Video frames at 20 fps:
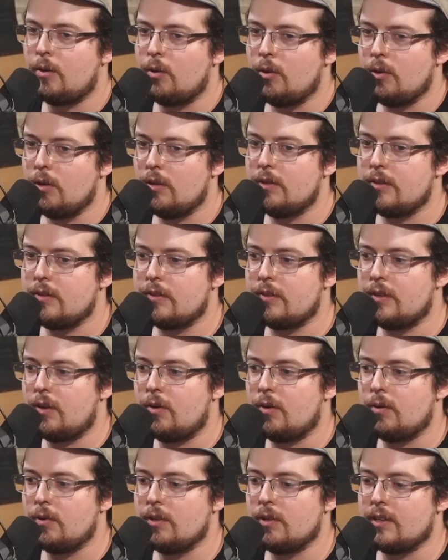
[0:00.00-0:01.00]
whole the
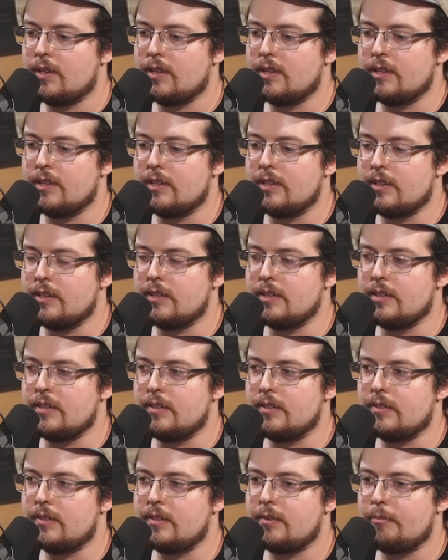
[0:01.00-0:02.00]
whole uh
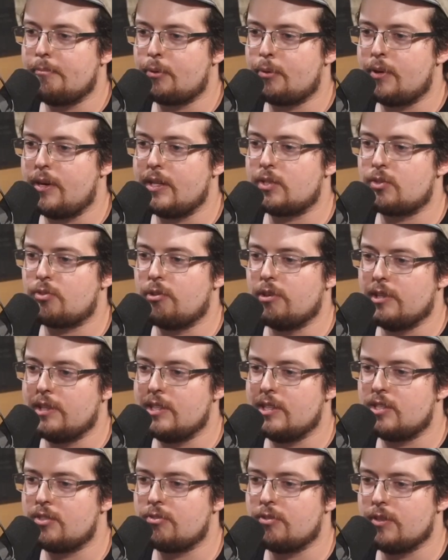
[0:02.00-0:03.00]
press
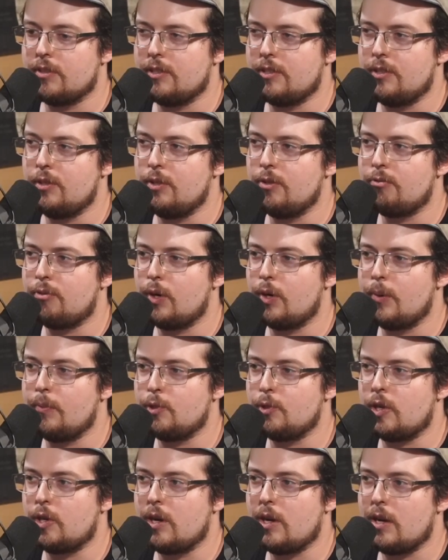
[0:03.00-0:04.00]
release for the uniform
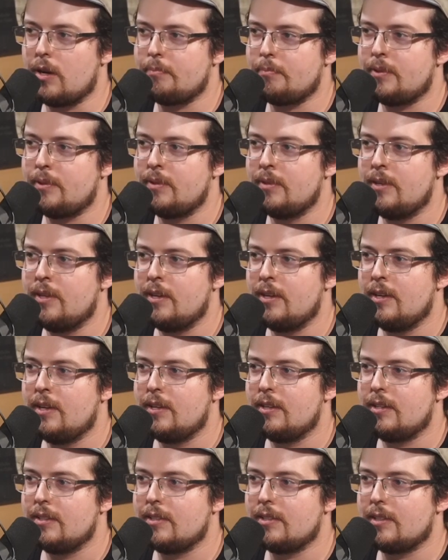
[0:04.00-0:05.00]
drop
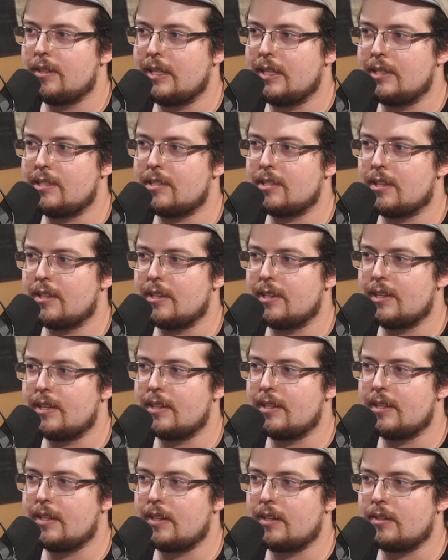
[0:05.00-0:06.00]
it's
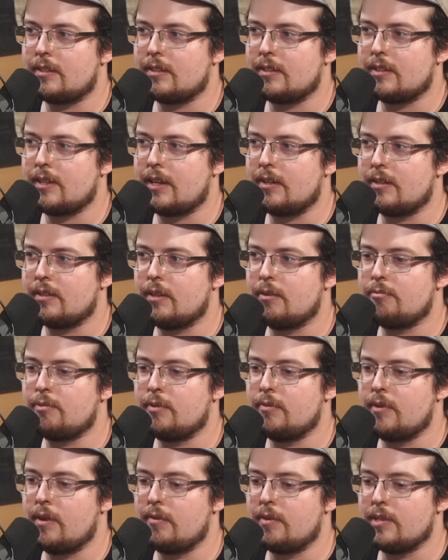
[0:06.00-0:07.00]
like I don't I don't know if
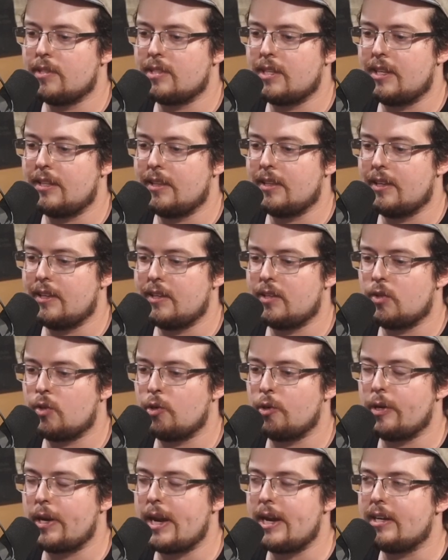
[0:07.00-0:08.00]
you've ever seen like
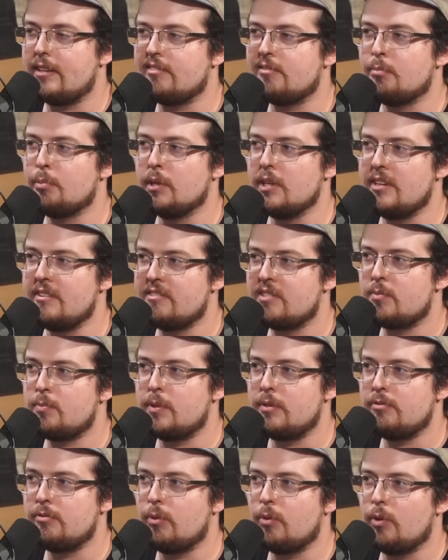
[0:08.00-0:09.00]
creative briefs
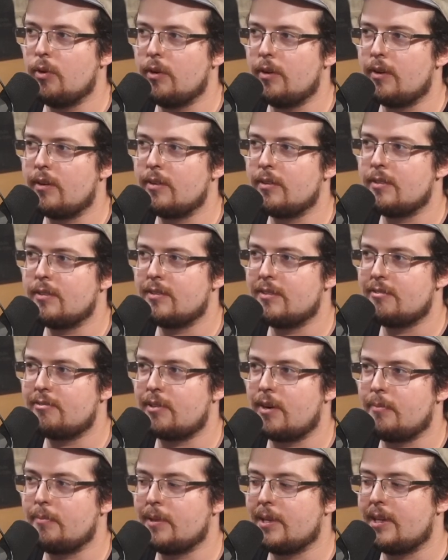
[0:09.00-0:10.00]
before
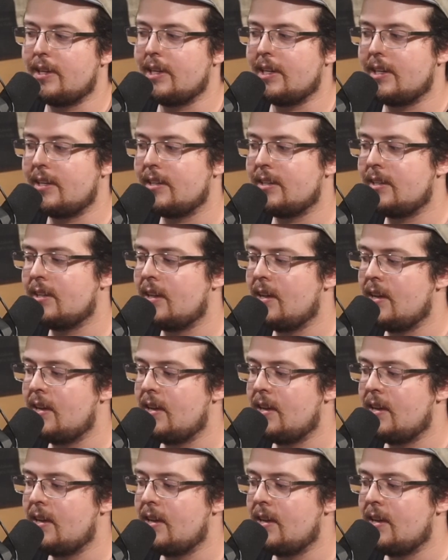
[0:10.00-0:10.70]
from like